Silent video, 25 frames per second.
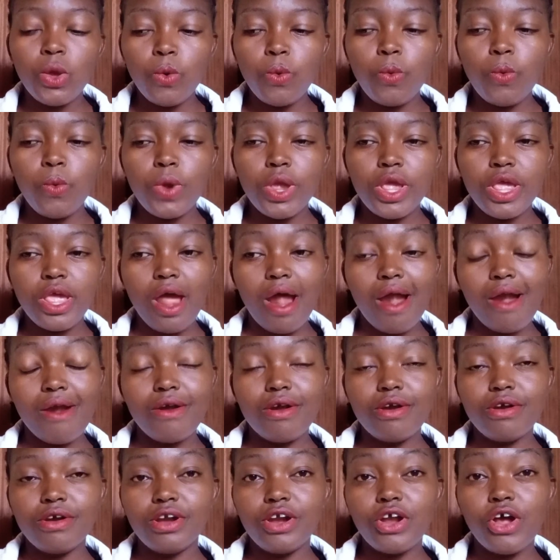we
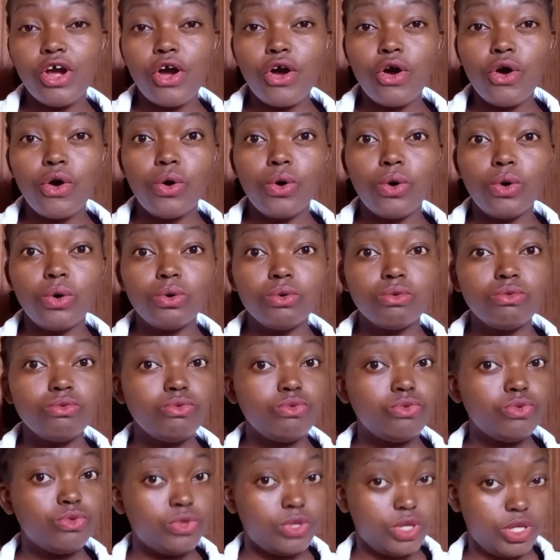are now
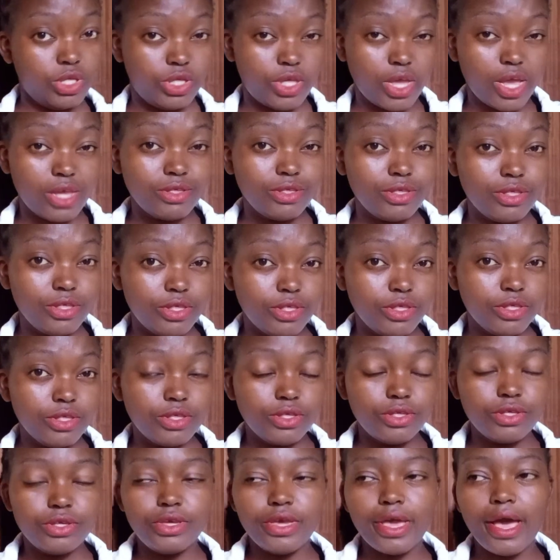6 years.
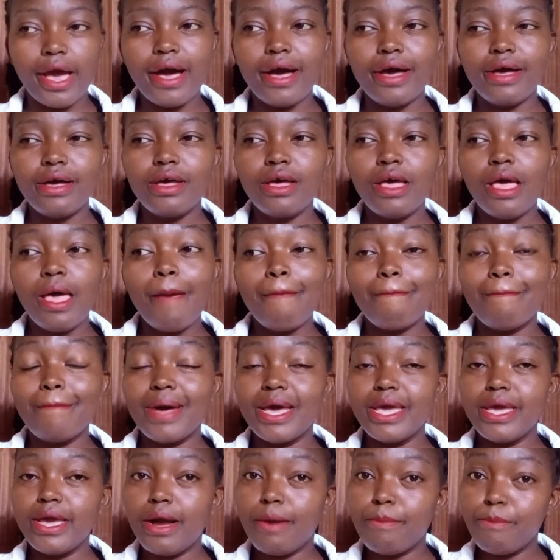Yeah.
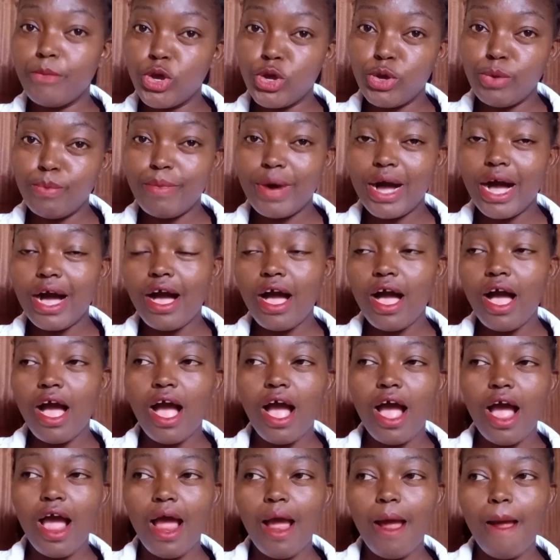My amoeba,
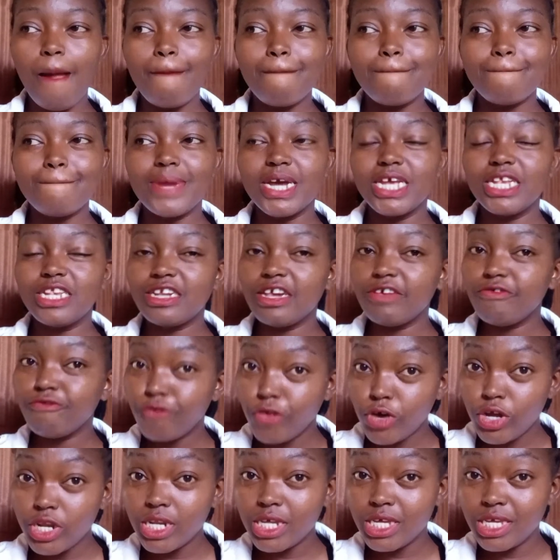my
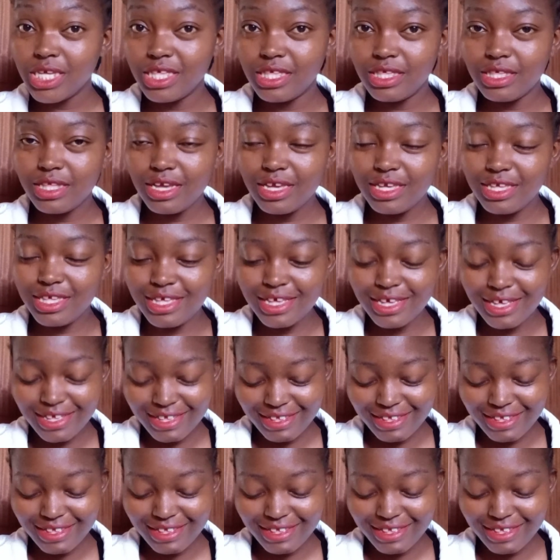typhoid is nice.